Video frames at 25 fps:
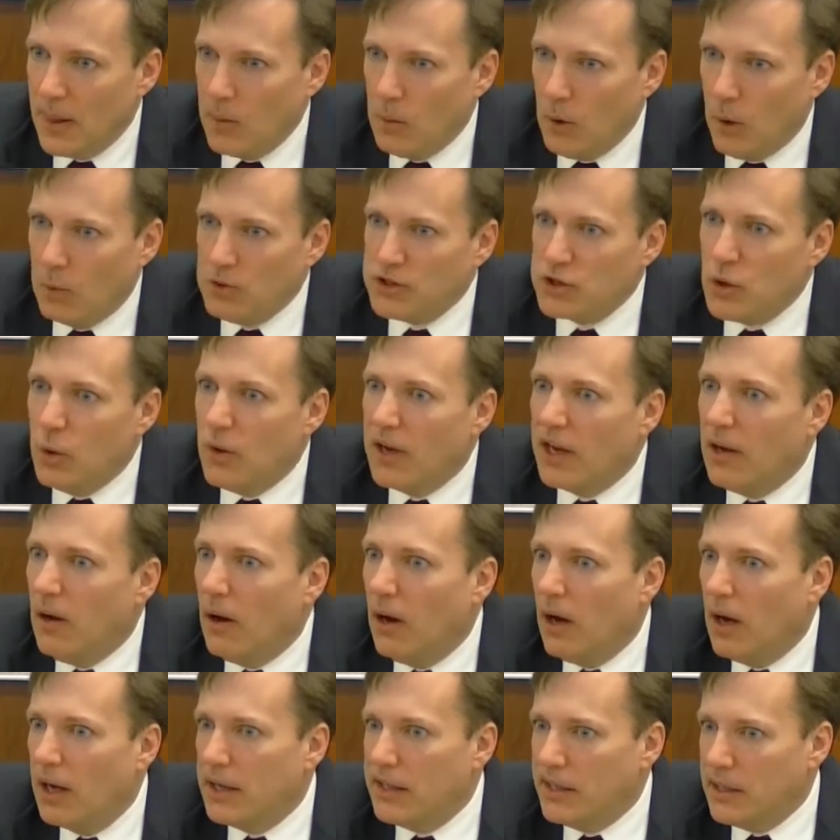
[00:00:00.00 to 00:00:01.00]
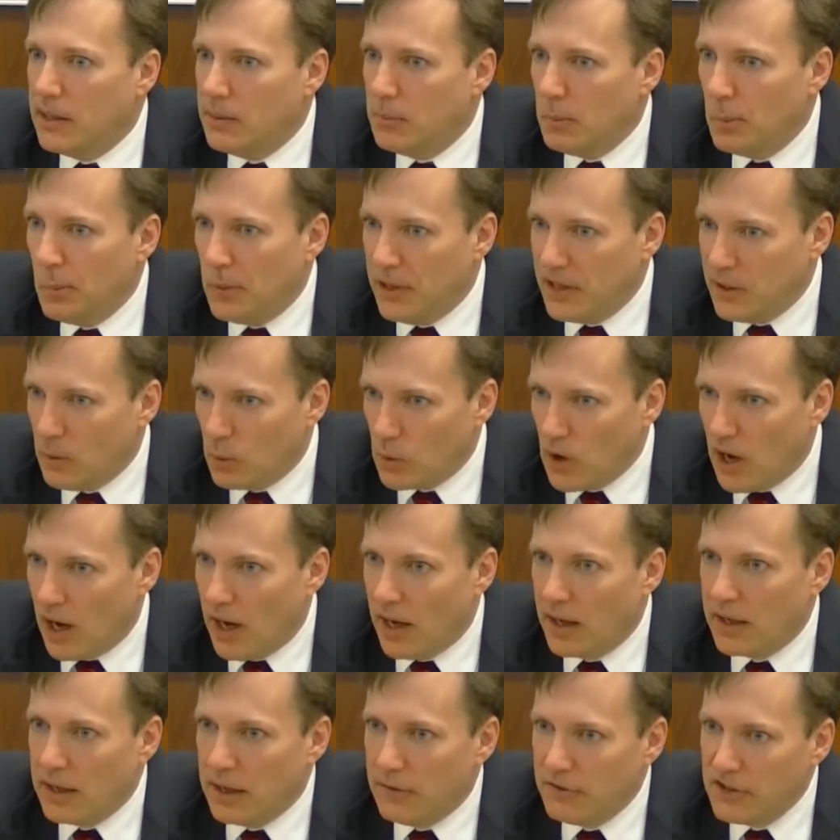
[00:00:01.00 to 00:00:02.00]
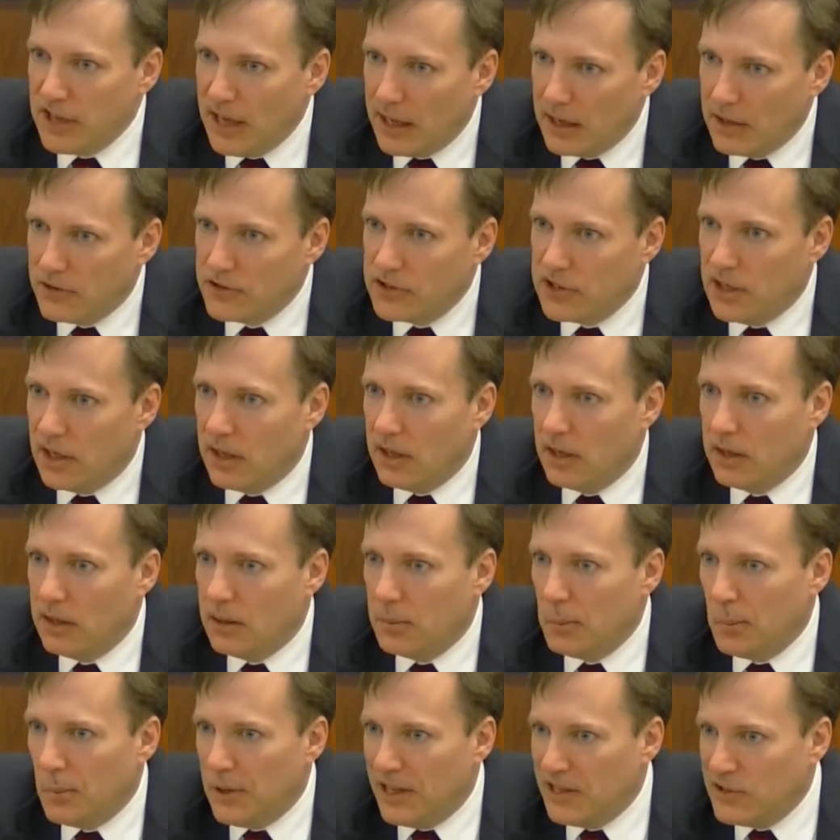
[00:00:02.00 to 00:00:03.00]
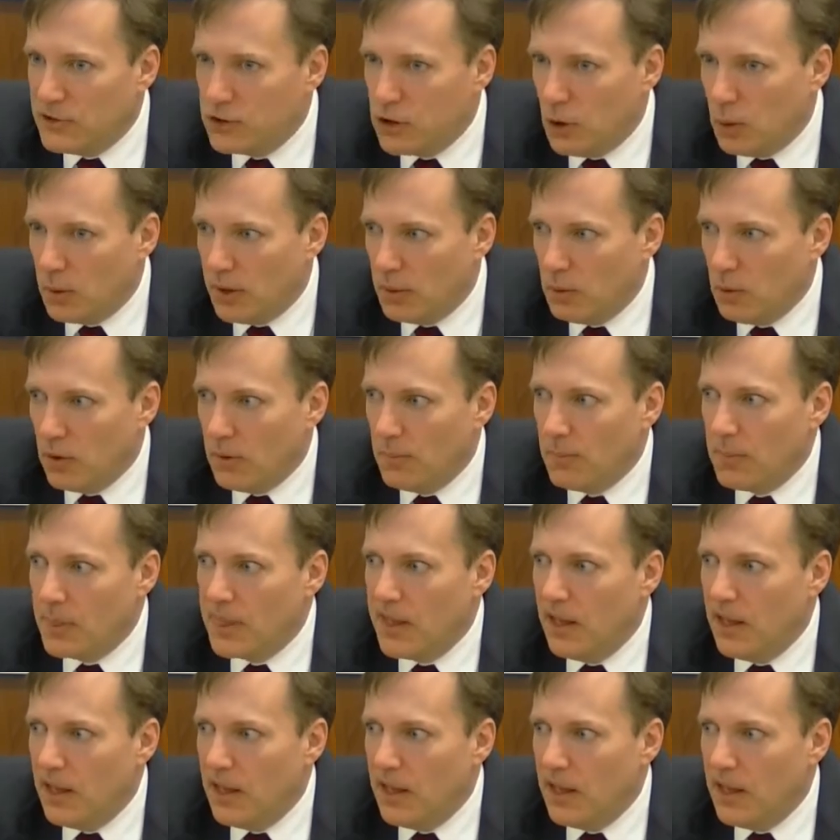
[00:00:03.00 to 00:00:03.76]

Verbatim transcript: what was going on in, in Iraq and Afghanistan, and, and, so we were